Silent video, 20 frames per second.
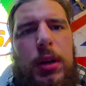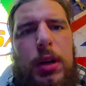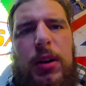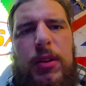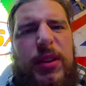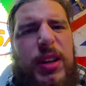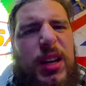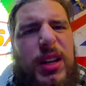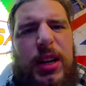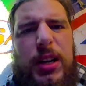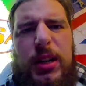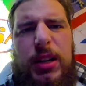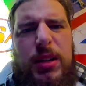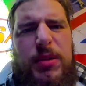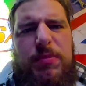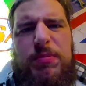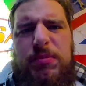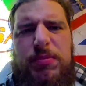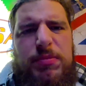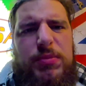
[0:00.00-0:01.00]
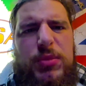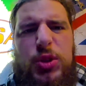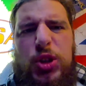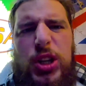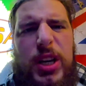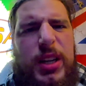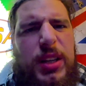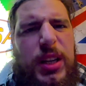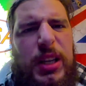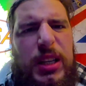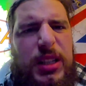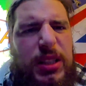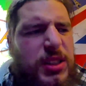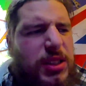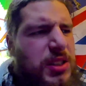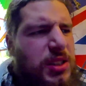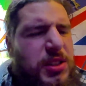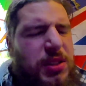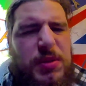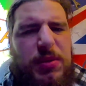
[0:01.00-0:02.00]
I've got a
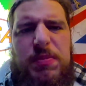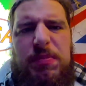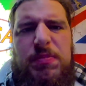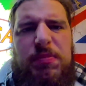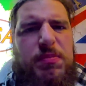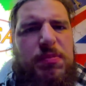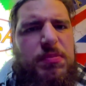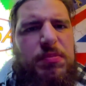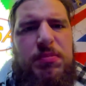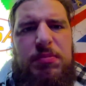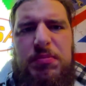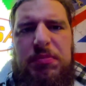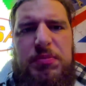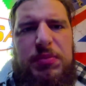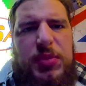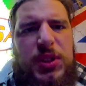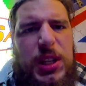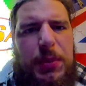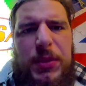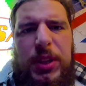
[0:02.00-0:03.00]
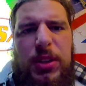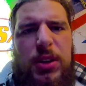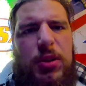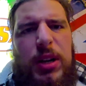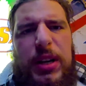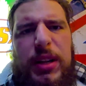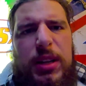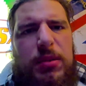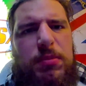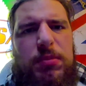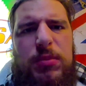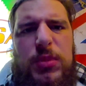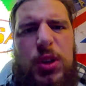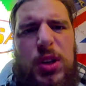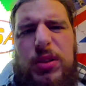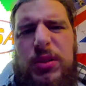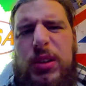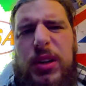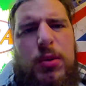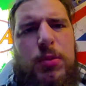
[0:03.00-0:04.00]
Chinese something or other,
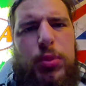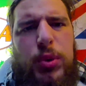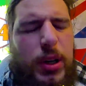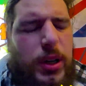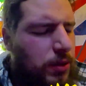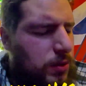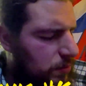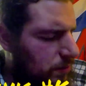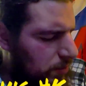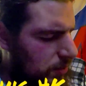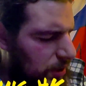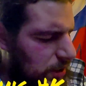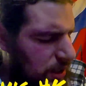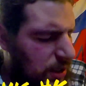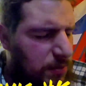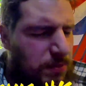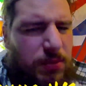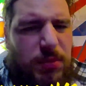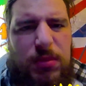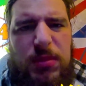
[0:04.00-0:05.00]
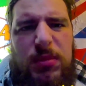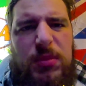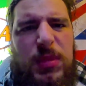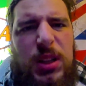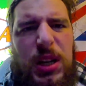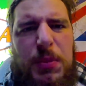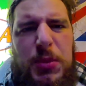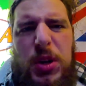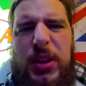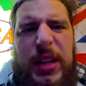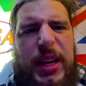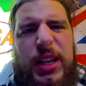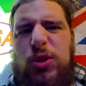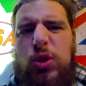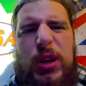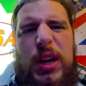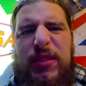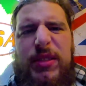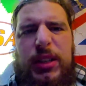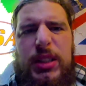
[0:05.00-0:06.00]
not GoPro. I'm not
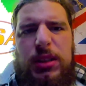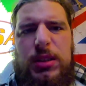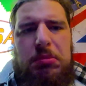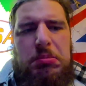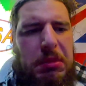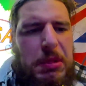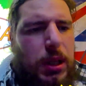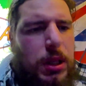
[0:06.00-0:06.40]
extravagant.